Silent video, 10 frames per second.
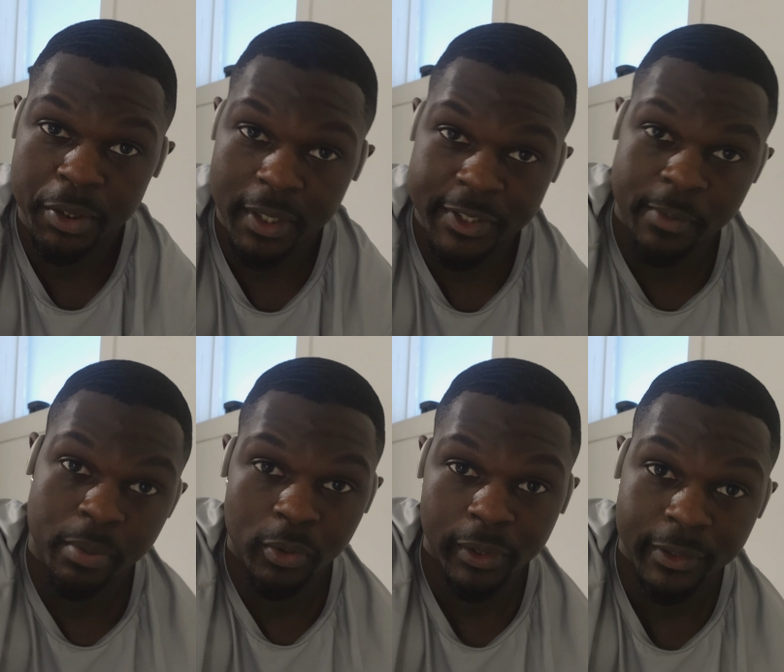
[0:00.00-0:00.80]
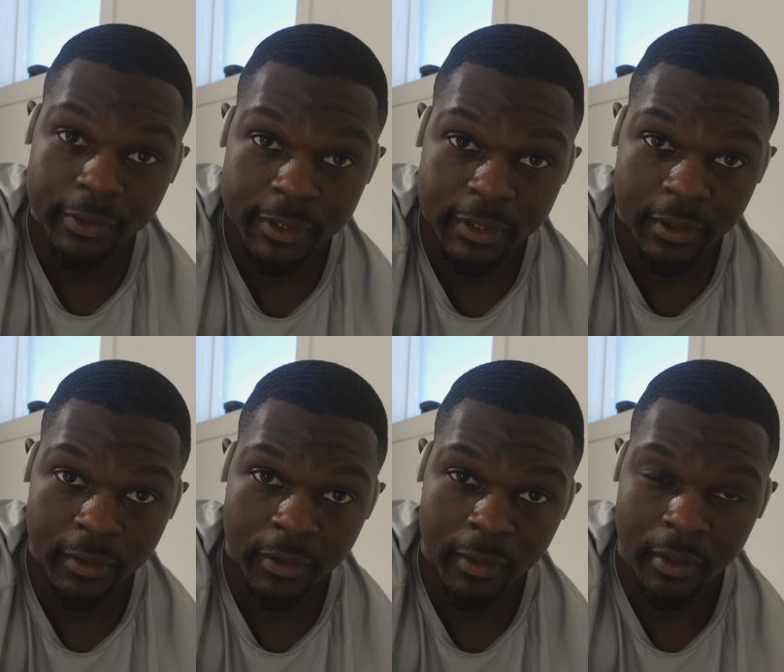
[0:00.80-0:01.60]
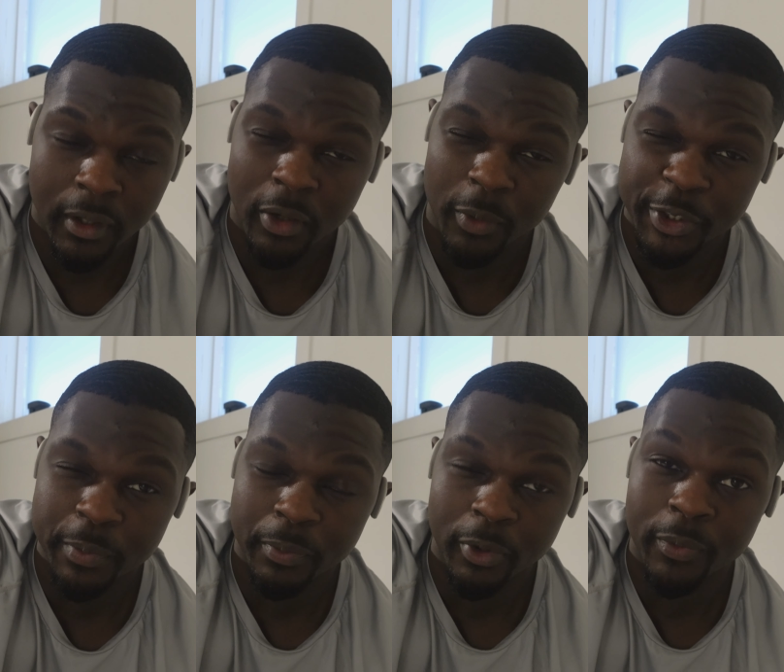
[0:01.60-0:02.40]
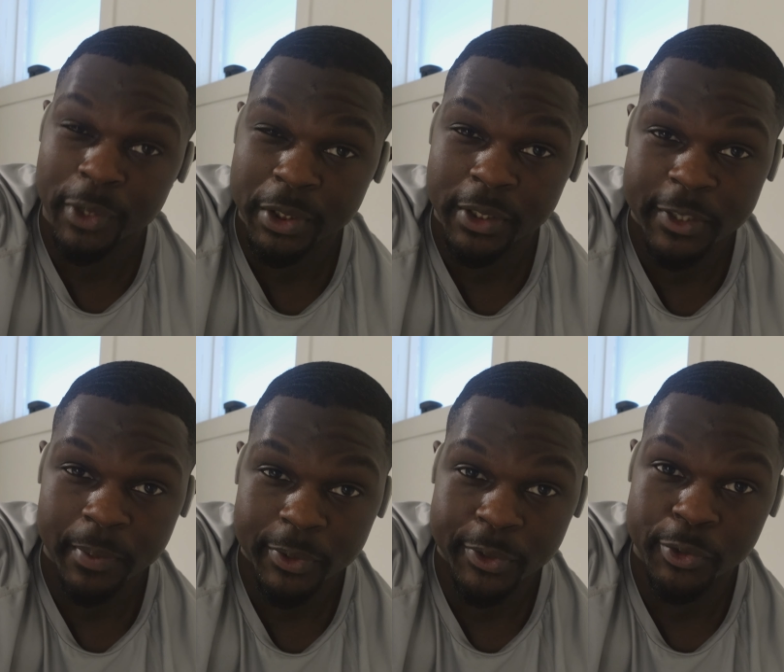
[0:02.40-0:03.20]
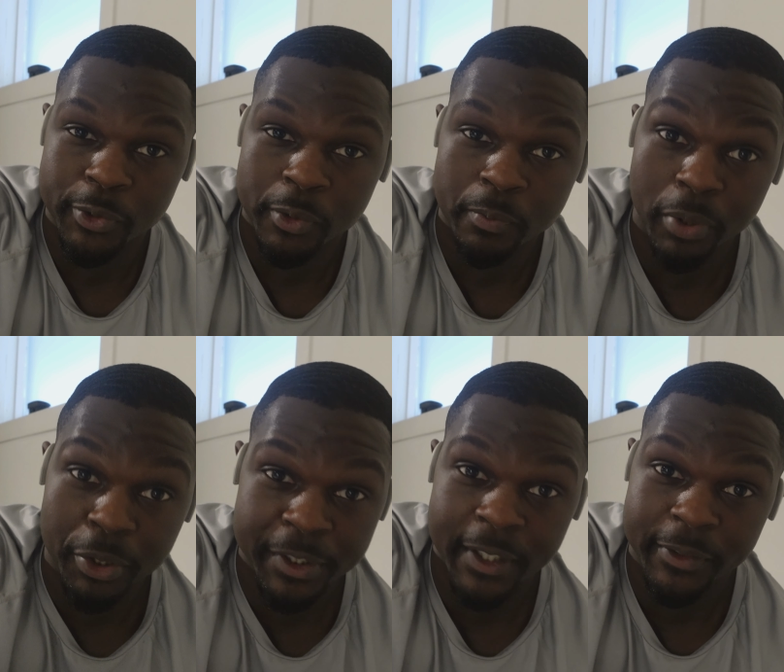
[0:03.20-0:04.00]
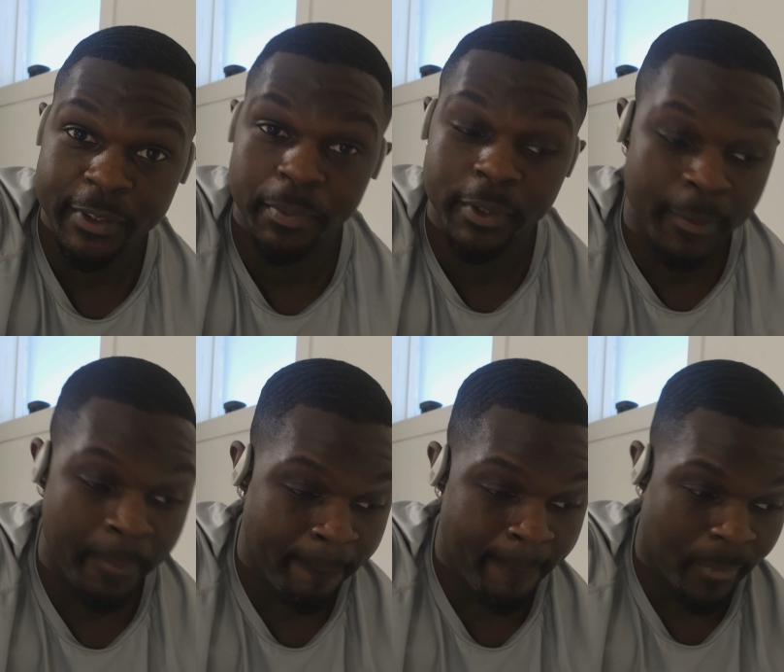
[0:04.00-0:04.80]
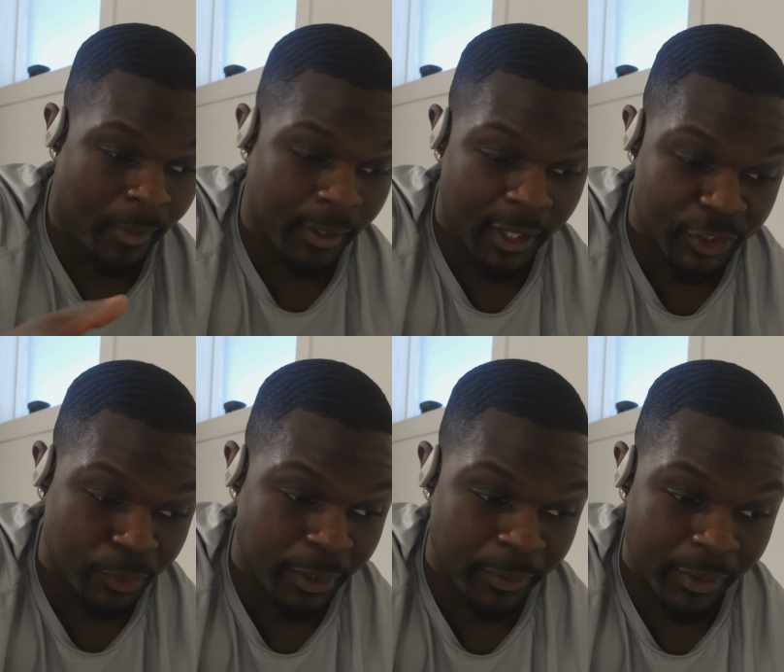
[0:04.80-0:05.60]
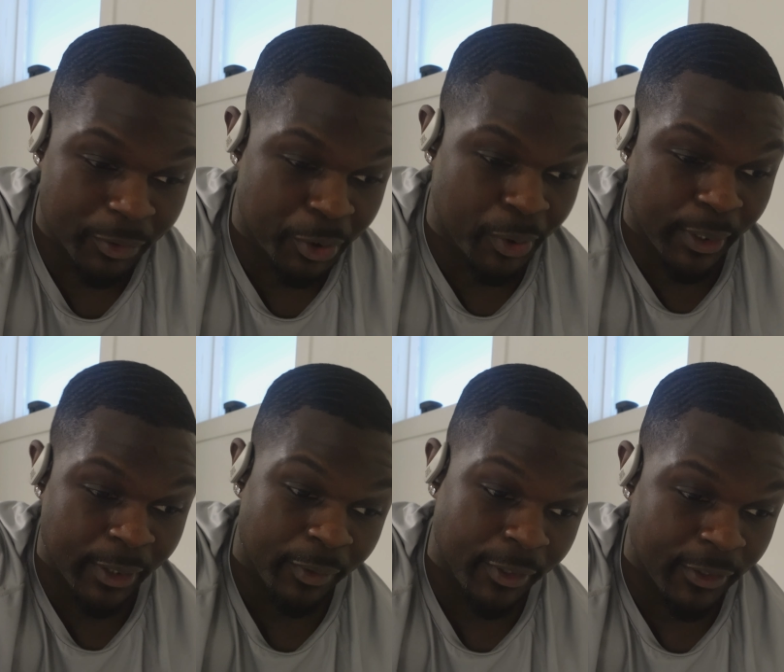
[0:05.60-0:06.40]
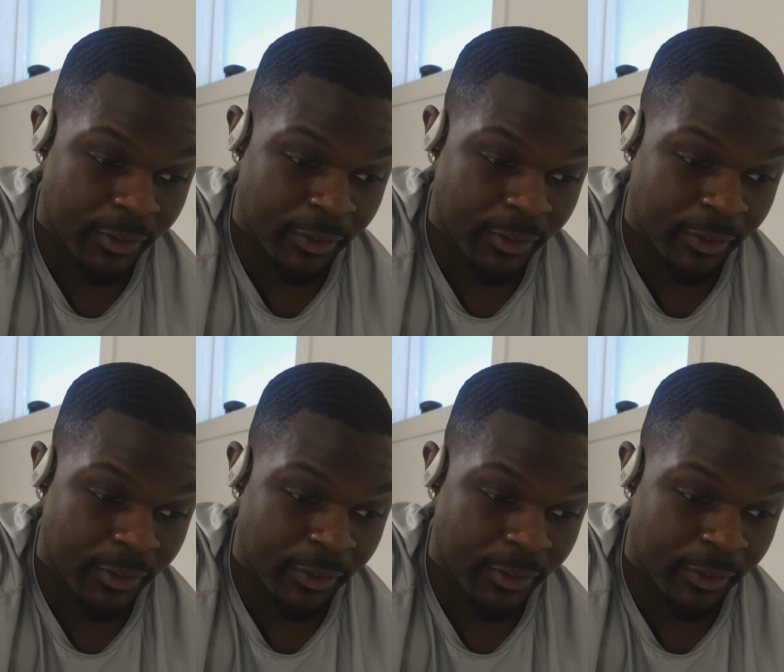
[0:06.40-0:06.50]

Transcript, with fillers: tricep pull downs. I was originally supposed to do push downs, but last week when I was training with